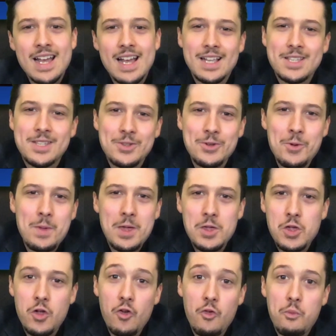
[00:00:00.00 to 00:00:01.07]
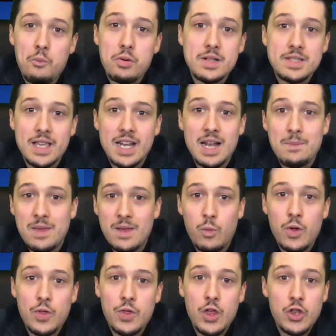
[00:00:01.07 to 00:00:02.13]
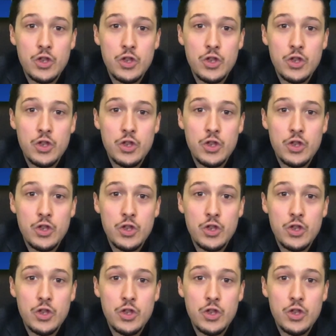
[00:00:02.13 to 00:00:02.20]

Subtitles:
assuming you've presented me with